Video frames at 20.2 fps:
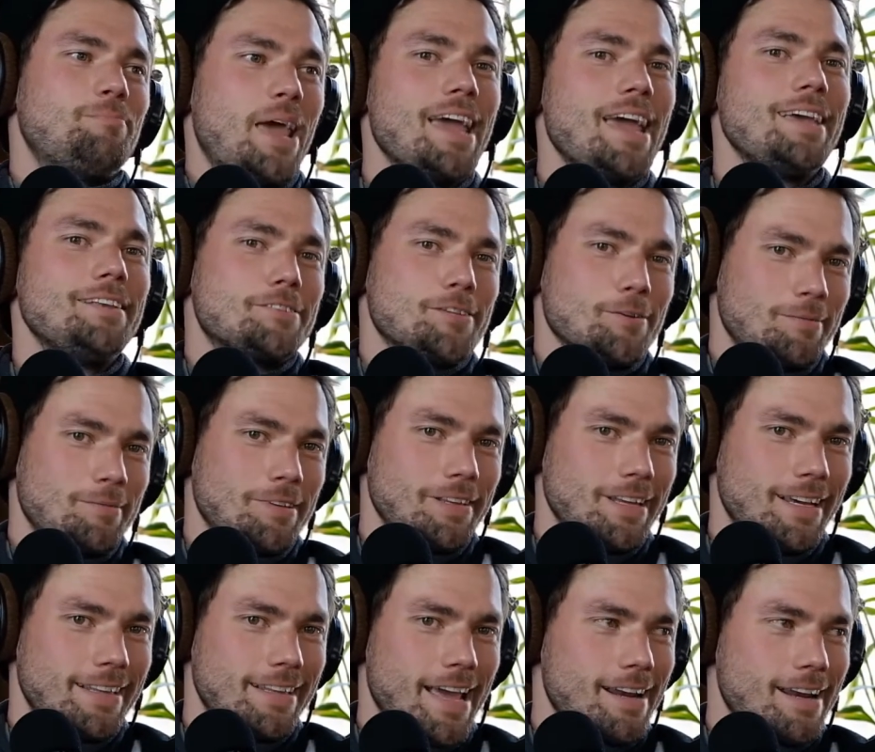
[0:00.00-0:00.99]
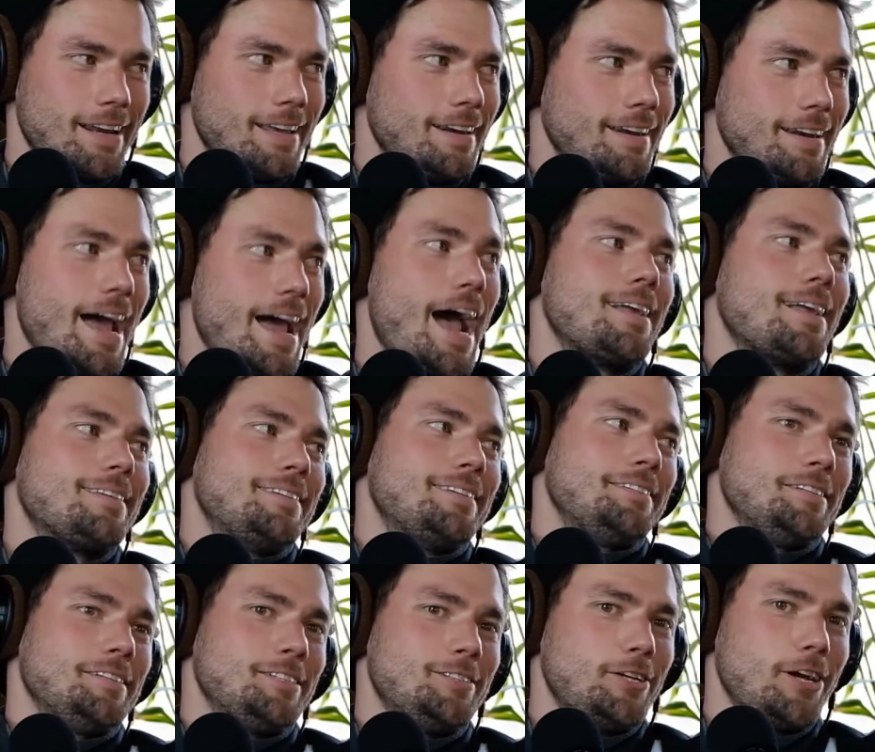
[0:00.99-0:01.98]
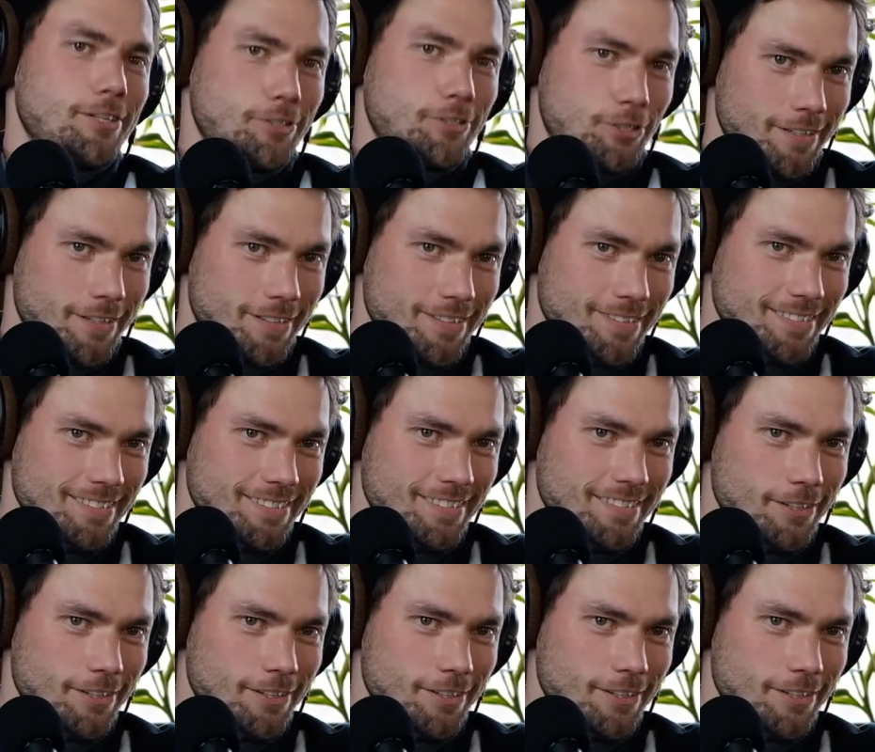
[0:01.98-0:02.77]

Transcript: paint something like that and not touch it,